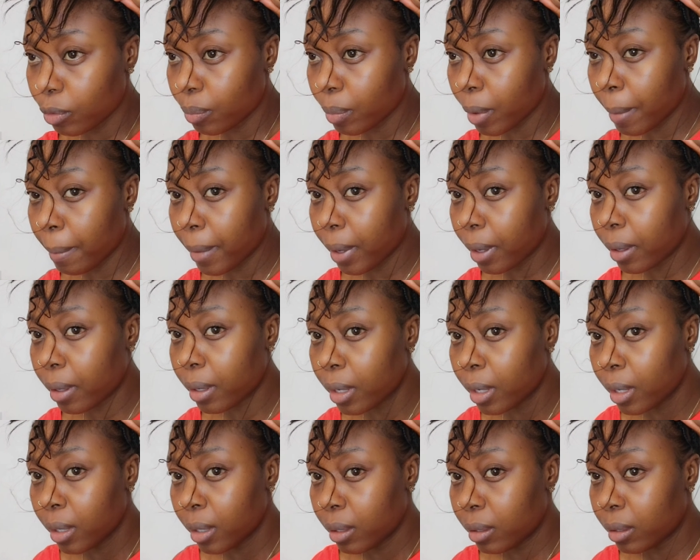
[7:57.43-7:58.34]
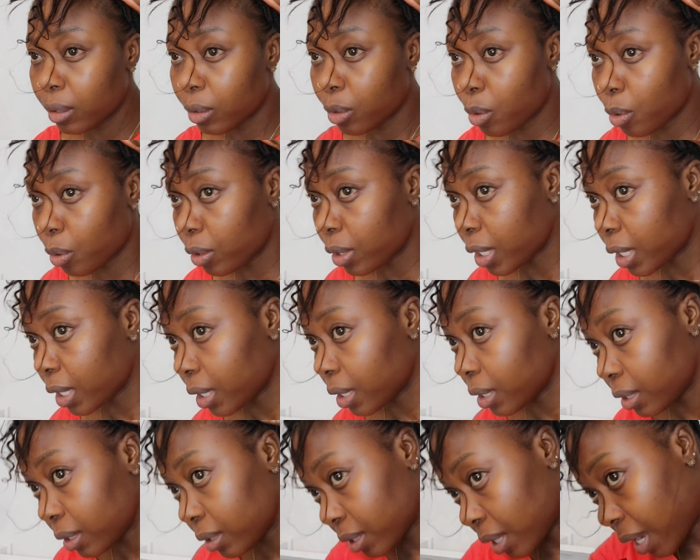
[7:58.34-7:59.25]
Remember, the goal
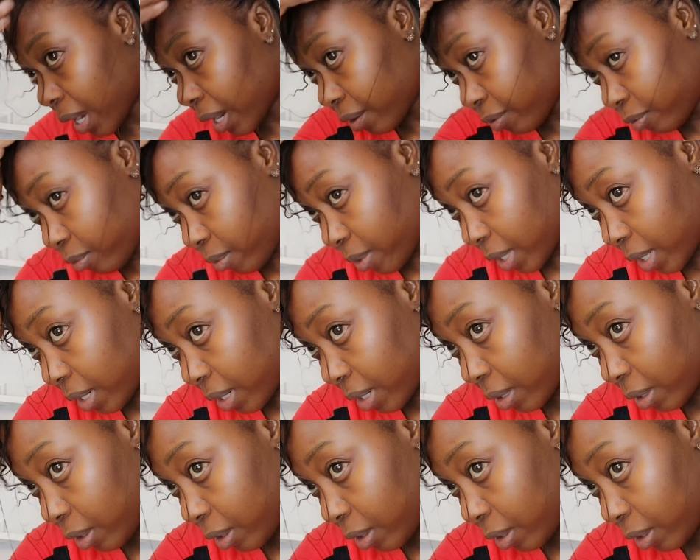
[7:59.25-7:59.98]
is I don't want